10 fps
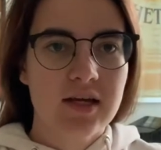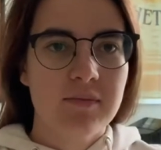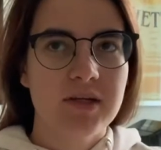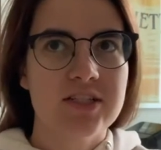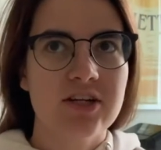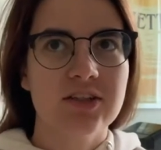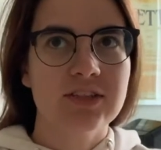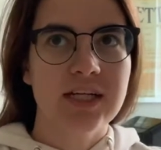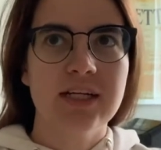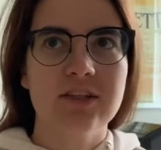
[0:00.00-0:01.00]
because our
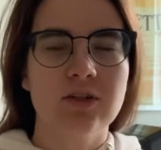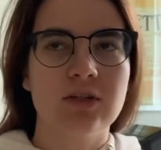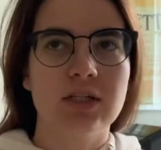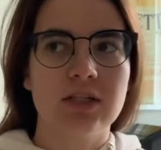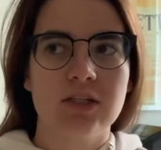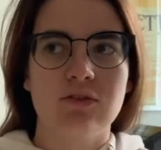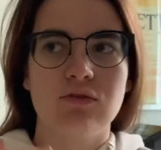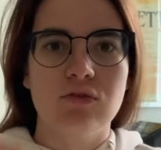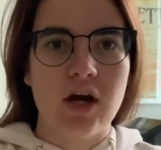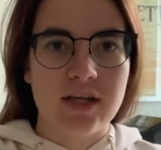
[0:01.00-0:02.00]
landlord
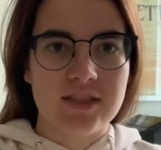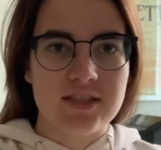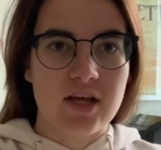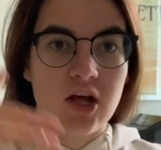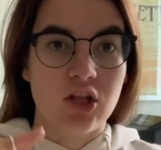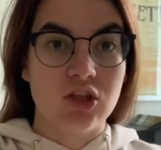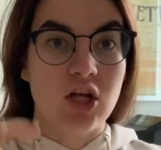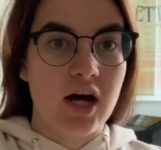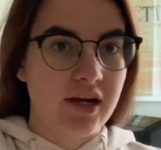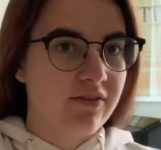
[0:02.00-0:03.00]
runs a
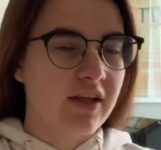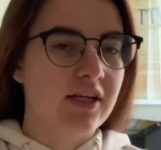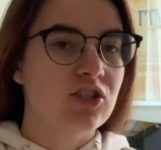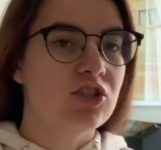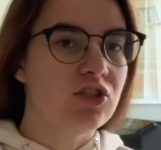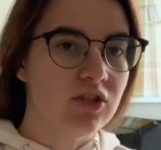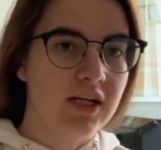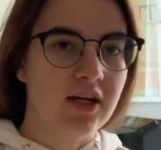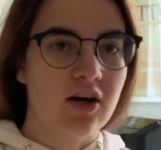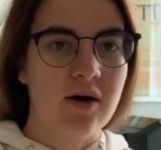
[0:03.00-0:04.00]
lot of like
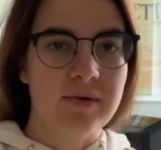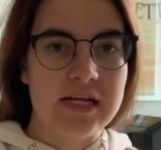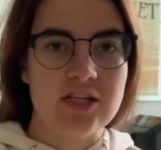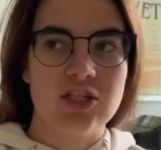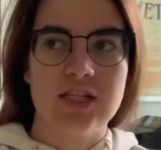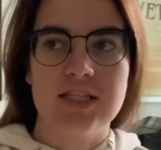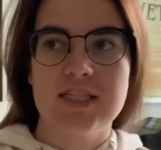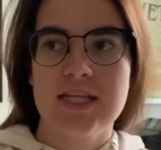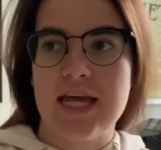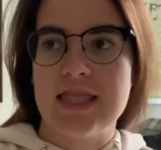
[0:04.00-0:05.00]
student
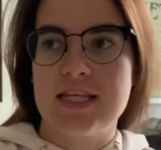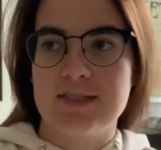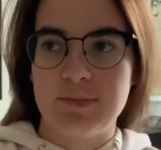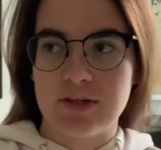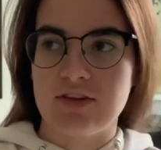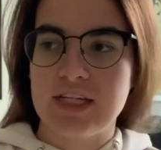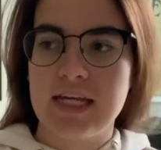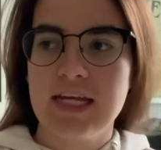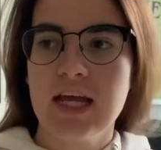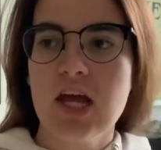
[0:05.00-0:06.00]
accommodations in this
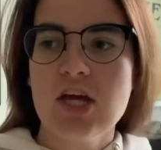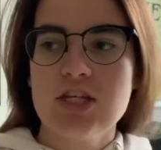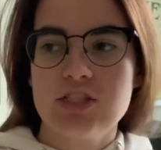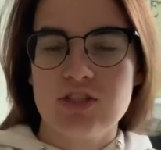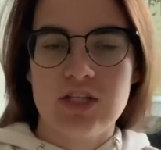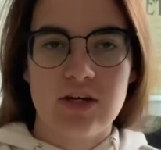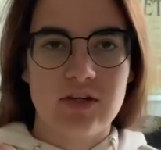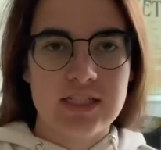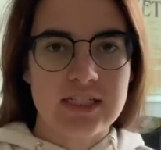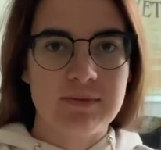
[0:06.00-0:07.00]
building, so she
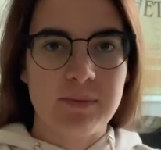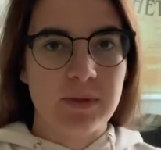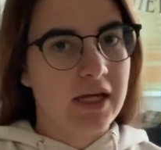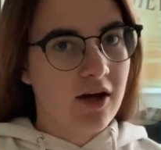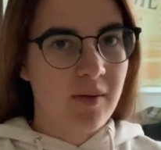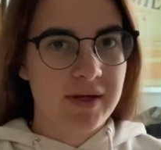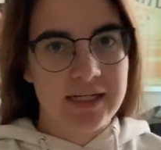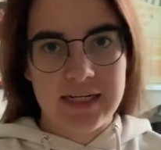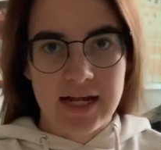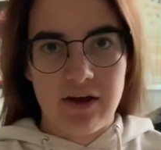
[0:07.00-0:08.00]
always has people like coming
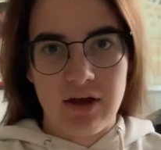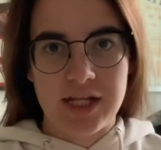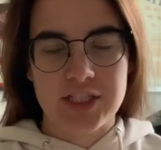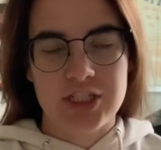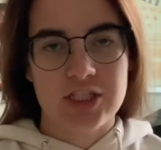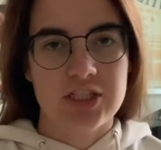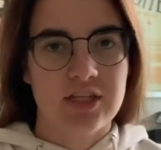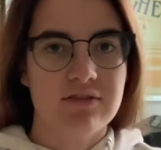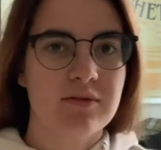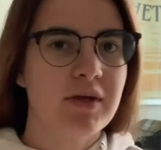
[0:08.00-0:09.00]
in and out, and she just
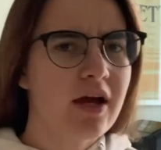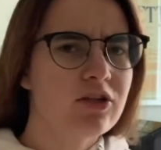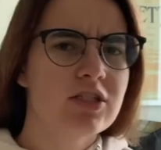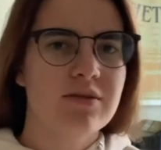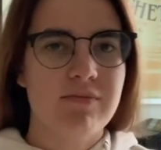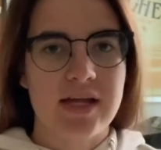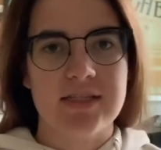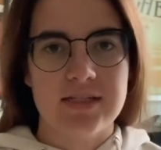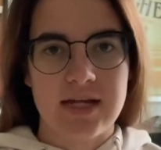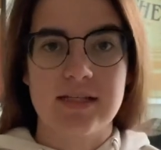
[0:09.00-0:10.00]
gives them couches and beds
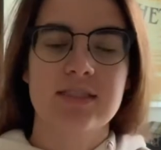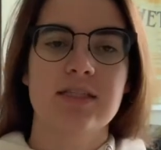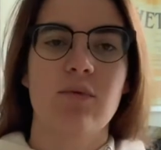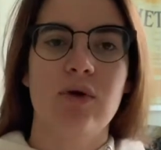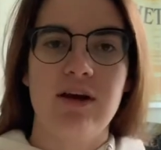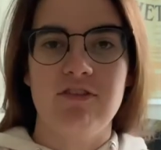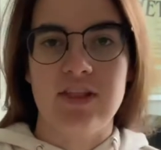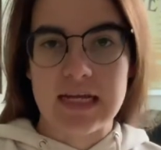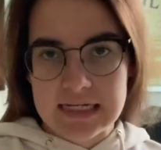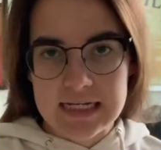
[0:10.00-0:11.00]
and desks and whatever
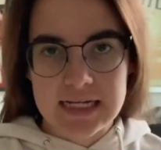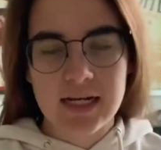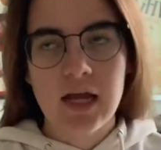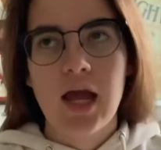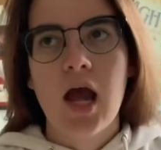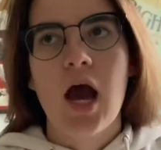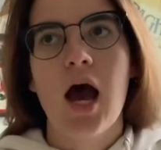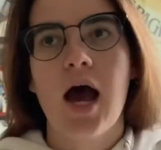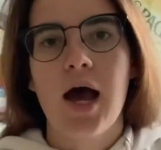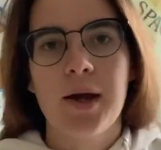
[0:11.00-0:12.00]
they need.
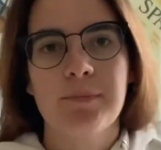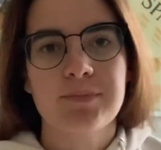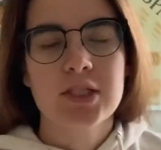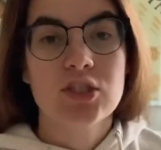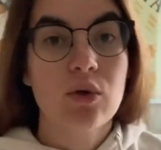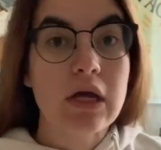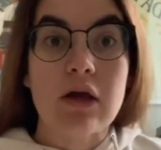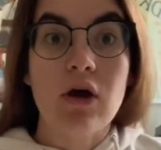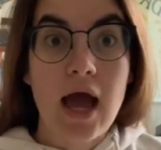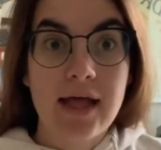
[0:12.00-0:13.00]
So
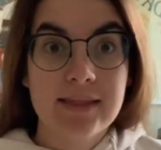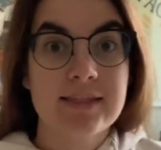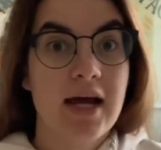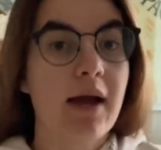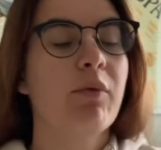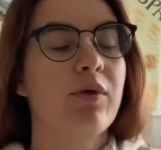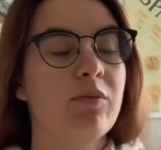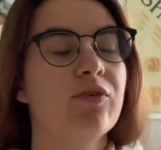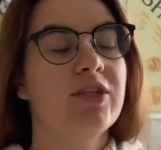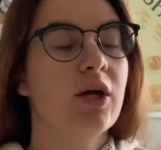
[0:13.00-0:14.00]
at the time when we
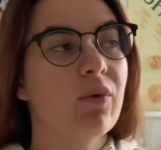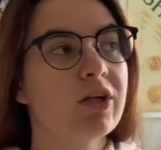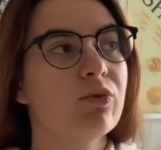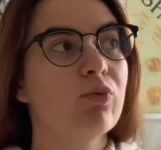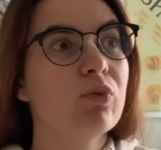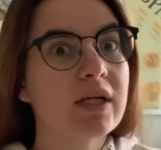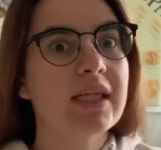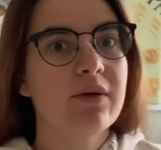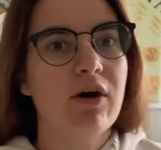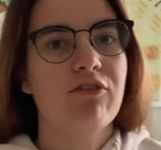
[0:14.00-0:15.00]
moved here, it worked
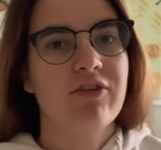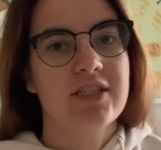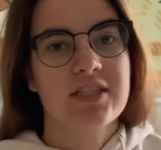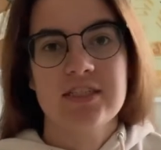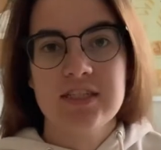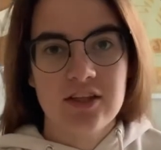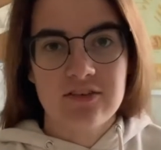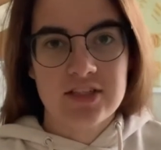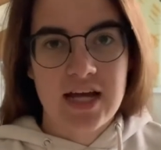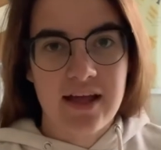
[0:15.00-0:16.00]
really well for us because neither
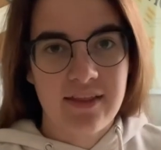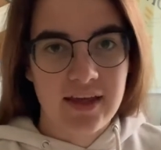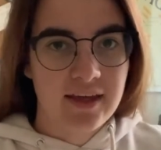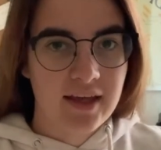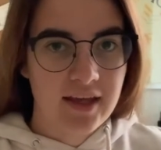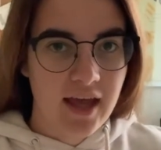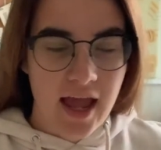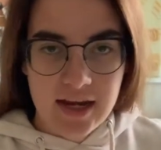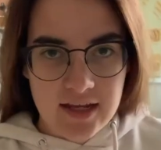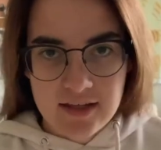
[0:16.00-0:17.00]
of us had like
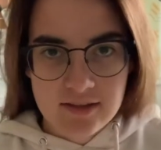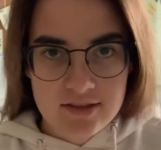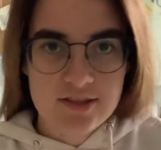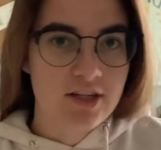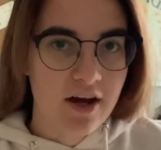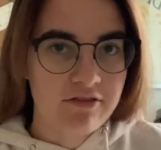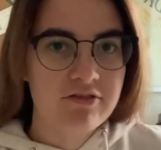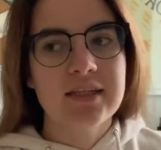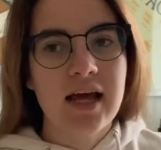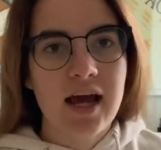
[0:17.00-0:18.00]
any stuff.
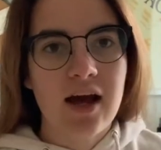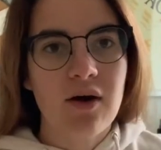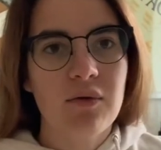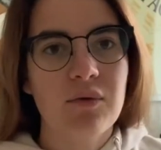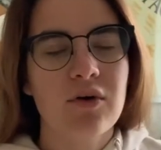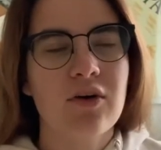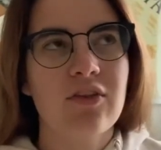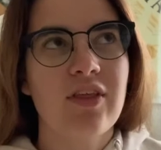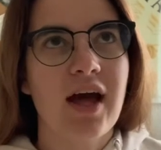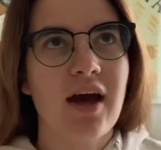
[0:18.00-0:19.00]
Now
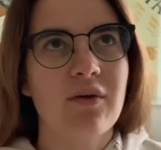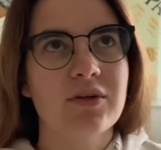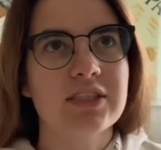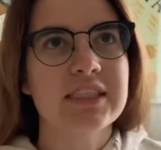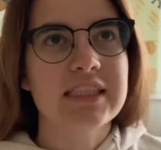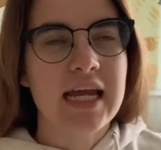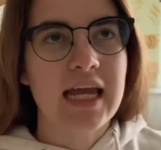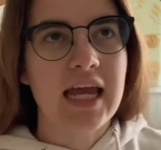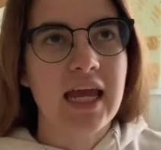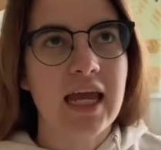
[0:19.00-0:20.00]
that we're
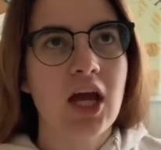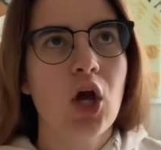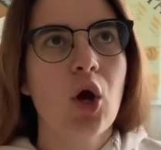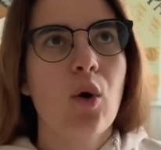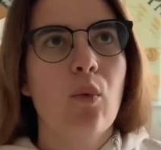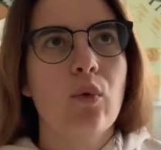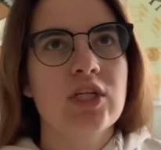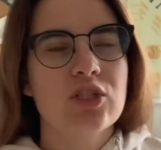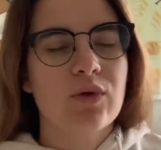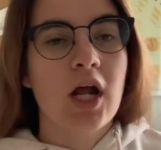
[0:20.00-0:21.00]
staying, we
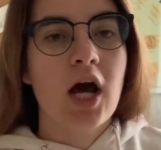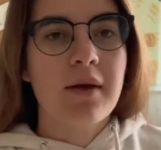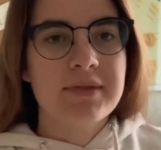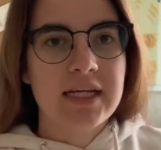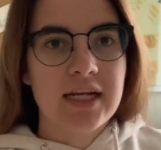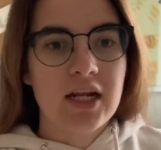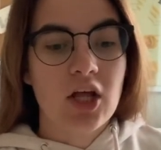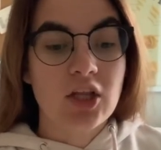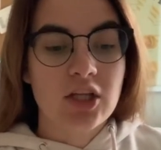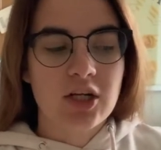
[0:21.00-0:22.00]
just want to update it
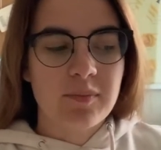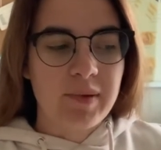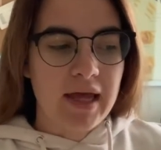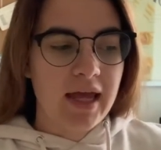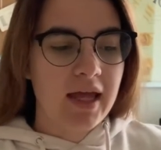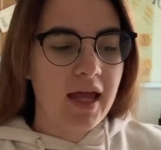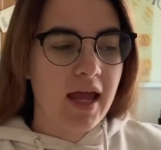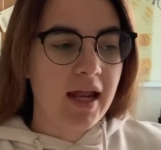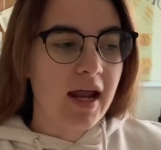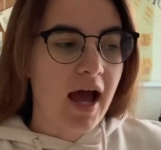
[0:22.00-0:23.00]
a little bit,
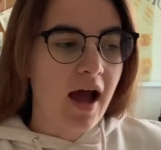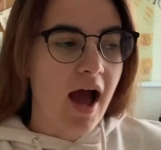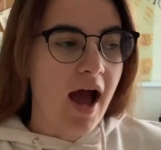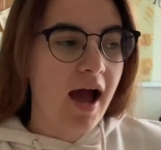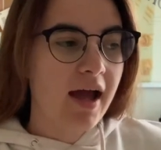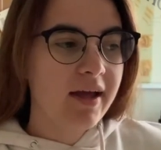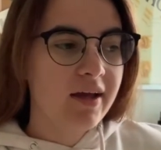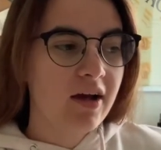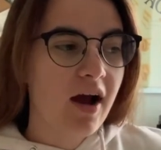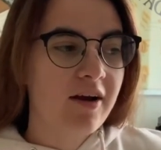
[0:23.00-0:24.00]
and I
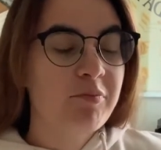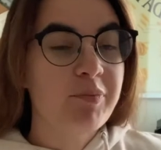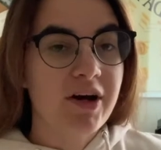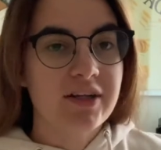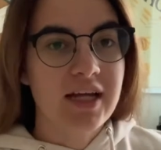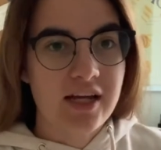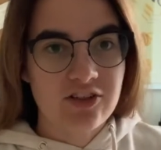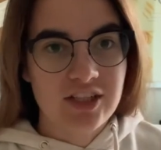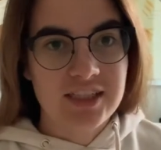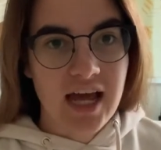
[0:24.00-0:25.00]
kind of bugged
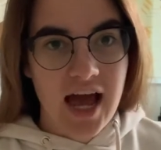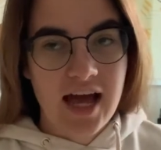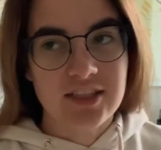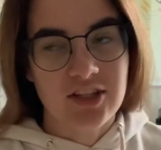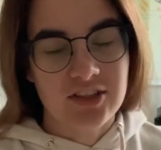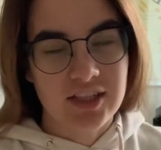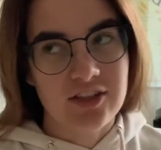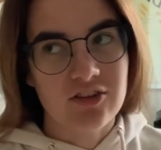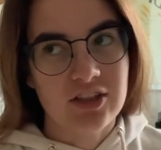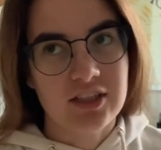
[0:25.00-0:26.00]
Hendrick to ask our
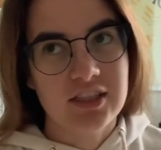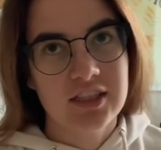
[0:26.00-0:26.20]
landlord,